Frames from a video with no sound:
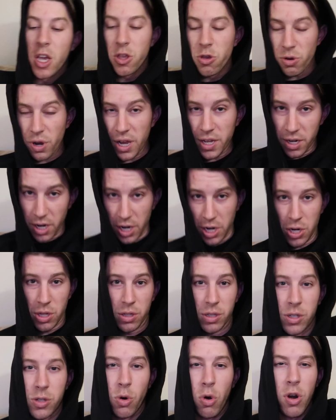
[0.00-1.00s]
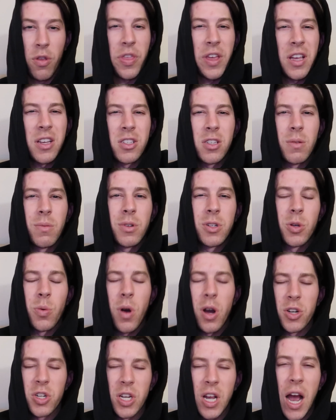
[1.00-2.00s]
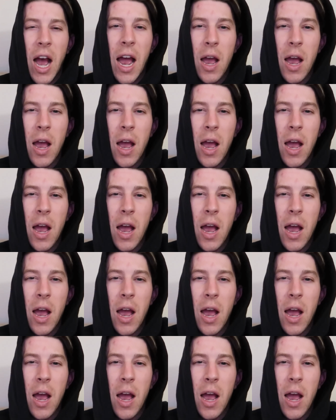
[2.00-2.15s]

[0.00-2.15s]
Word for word: You guys already know the story. Thank you so much for watching.